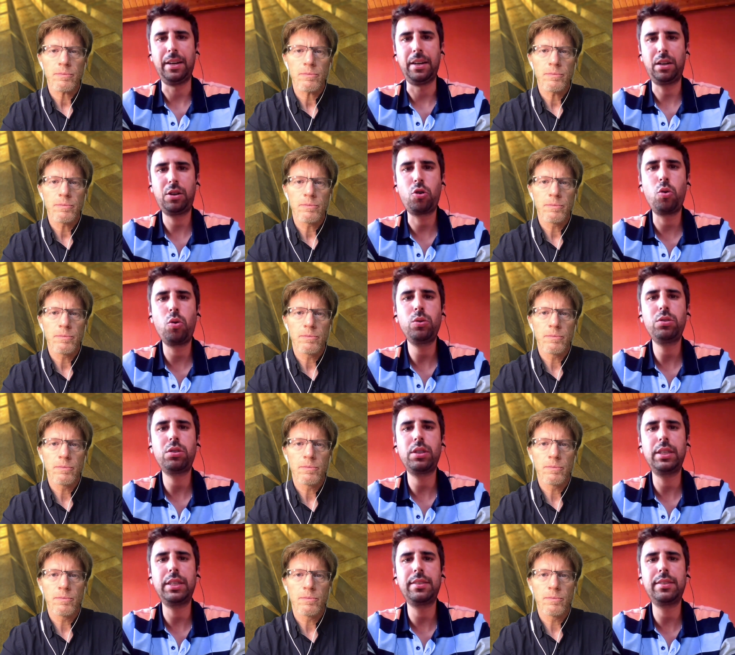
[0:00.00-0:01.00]
Speaker 1: uh,
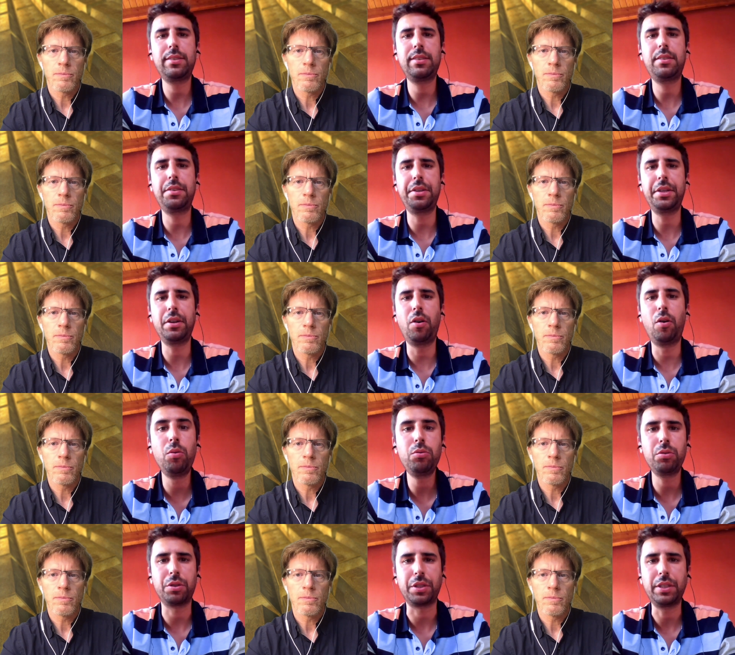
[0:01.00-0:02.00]
gold isn't the
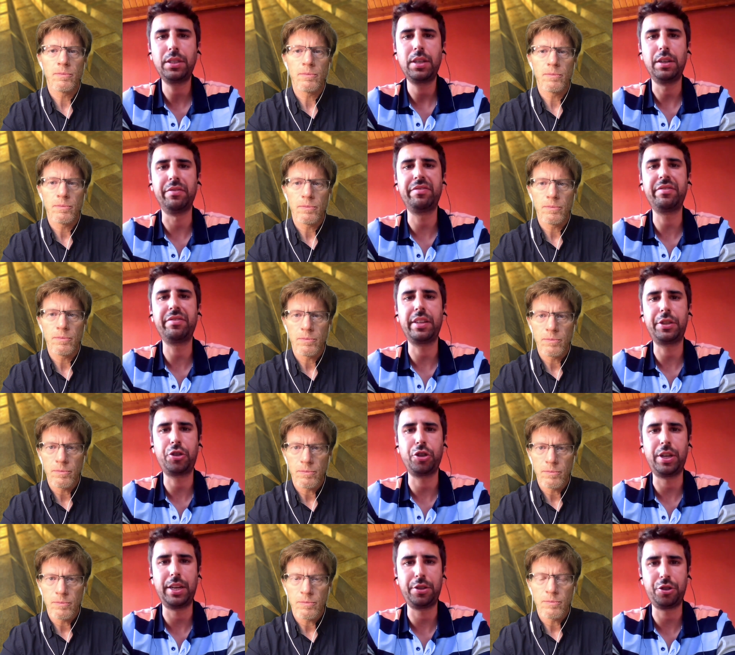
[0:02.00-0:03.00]
only
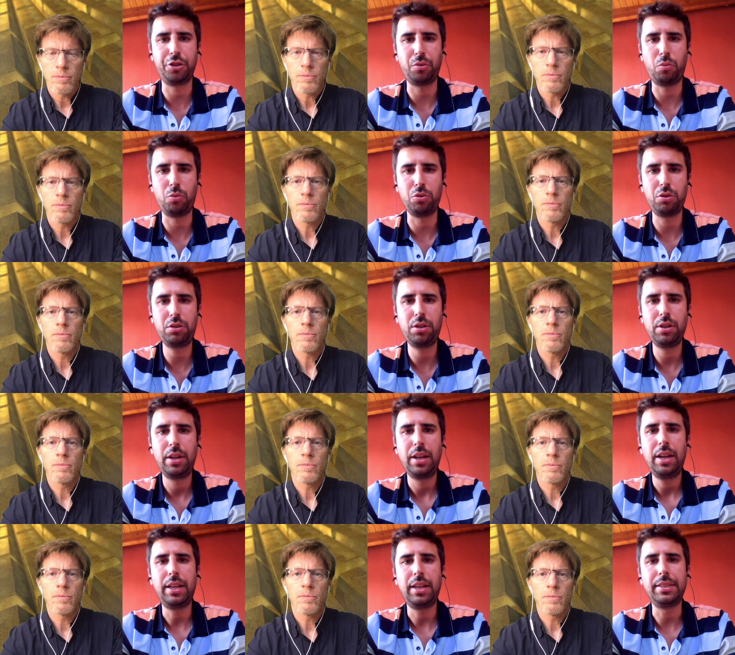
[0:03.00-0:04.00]
inflation hedge in the world,
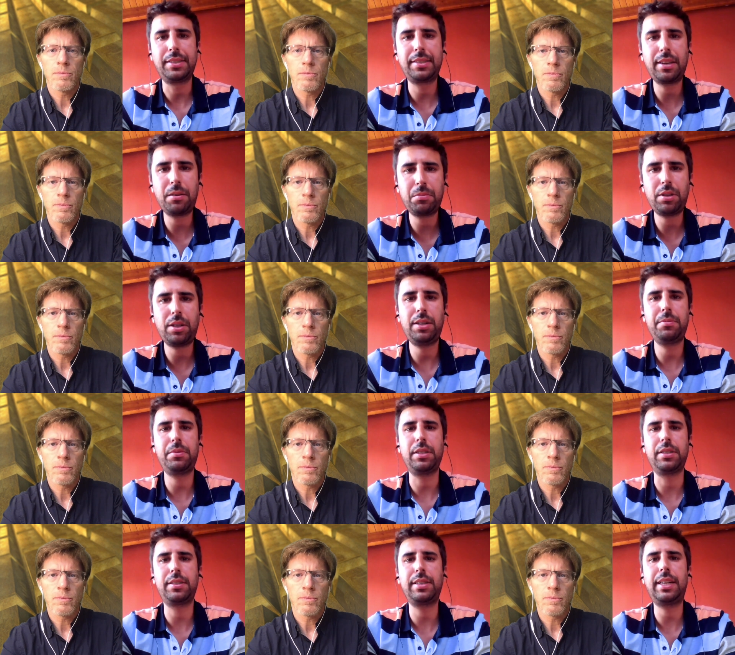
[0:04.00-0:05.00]
and
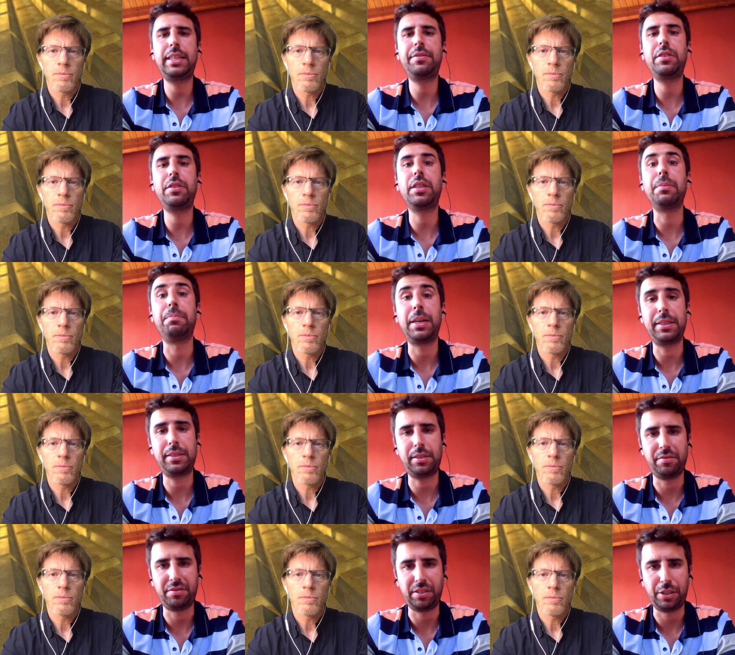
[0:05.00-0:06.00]
sometimes it's not even the
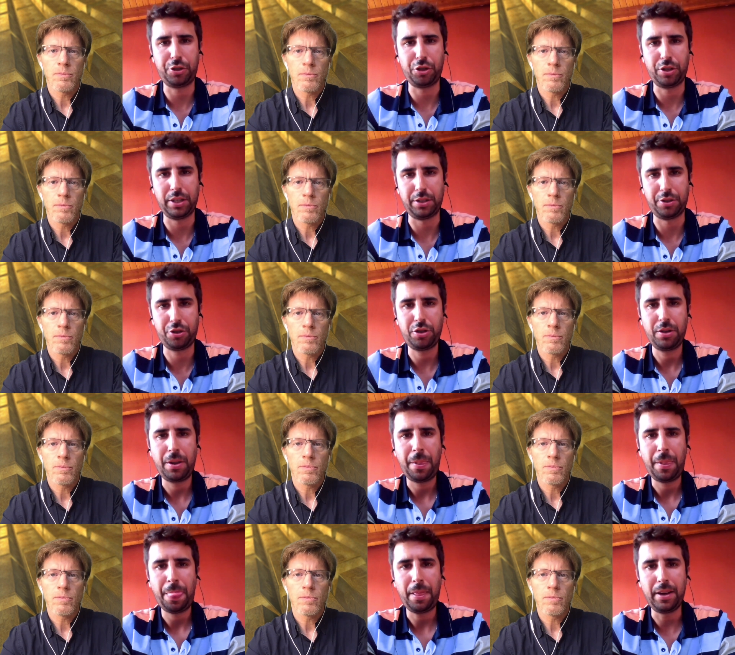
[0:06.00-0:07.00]
best inflation hedge.
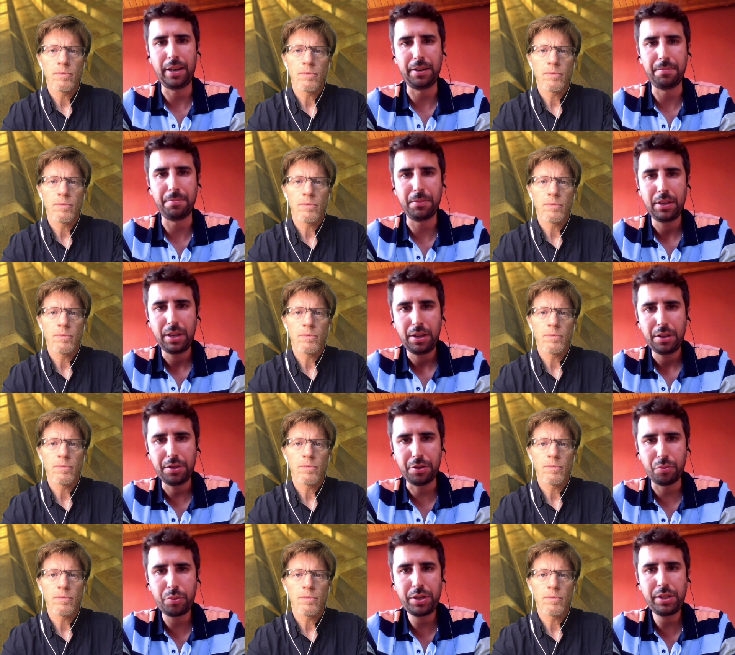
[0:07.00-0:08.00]
Um,
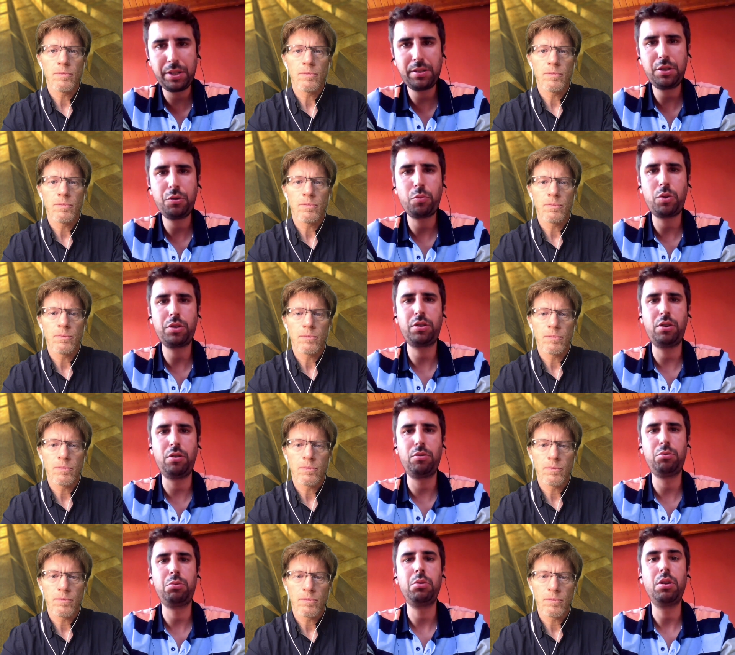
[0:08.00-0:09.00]
the reason you want
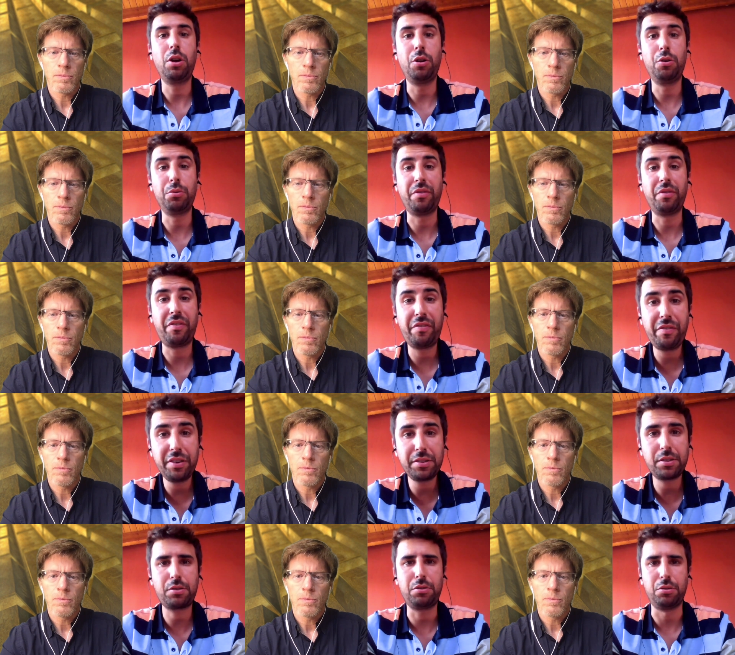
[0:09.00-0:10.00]
to own, own
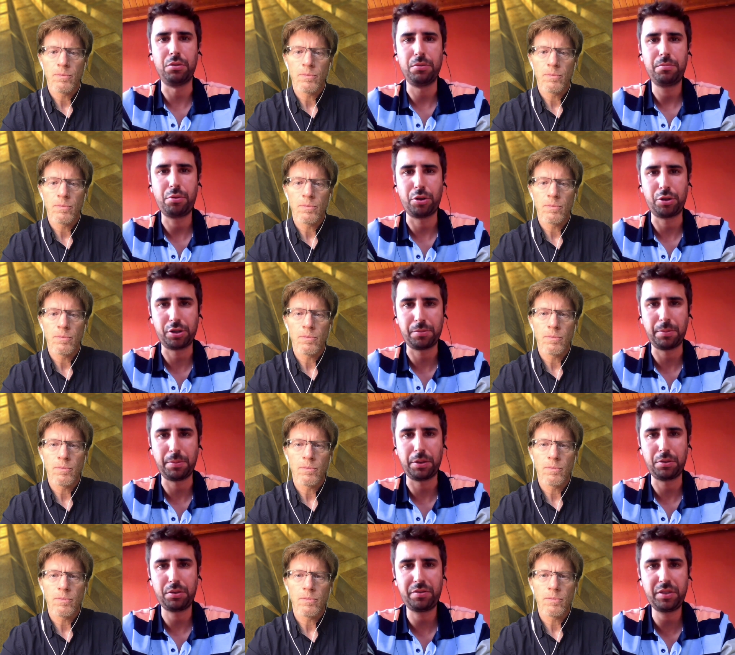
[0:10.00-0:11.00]
physical
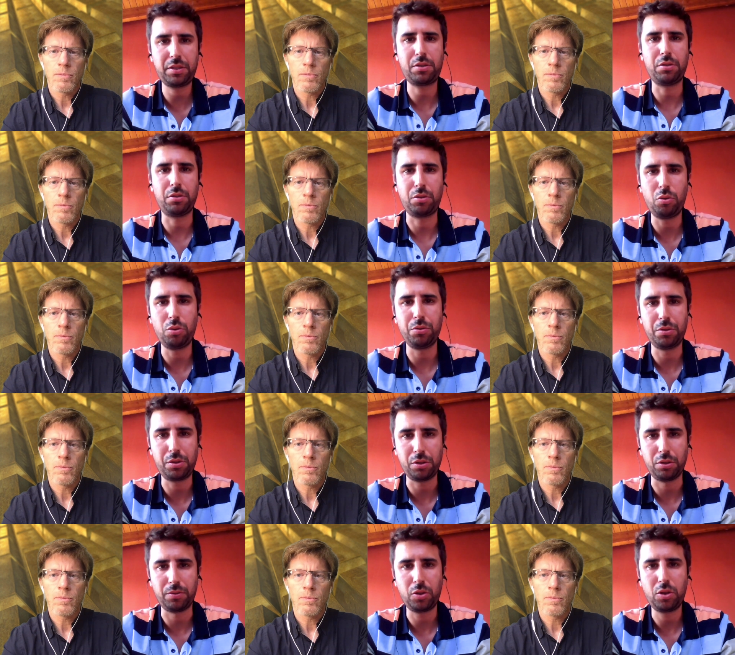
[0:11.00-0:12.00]
precious metals, physical gold
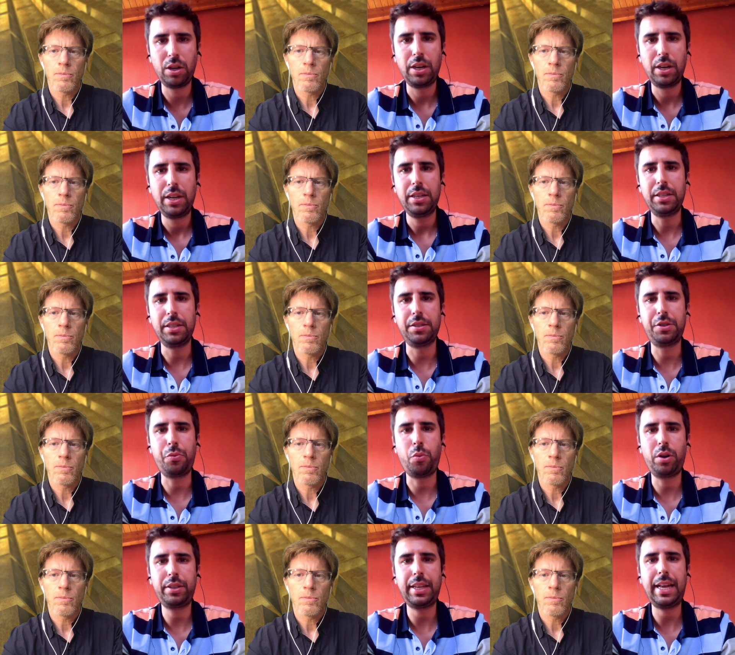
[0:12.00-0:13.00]
and silver,
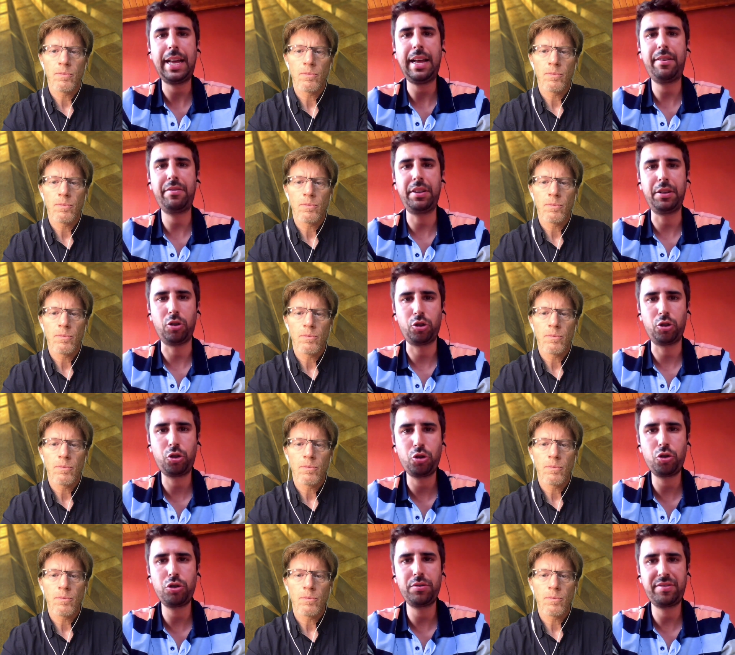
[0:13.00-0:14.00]
is you want to have an
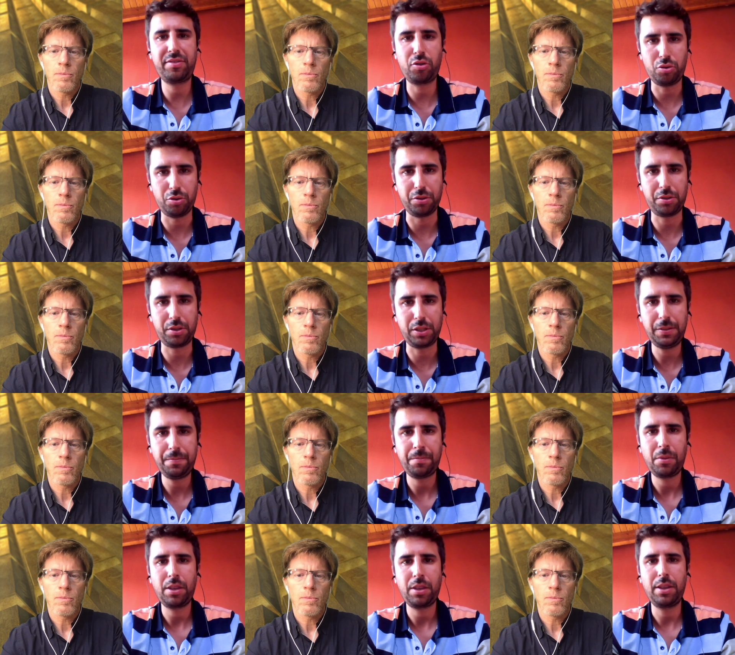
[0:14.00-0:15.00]
alternative currency.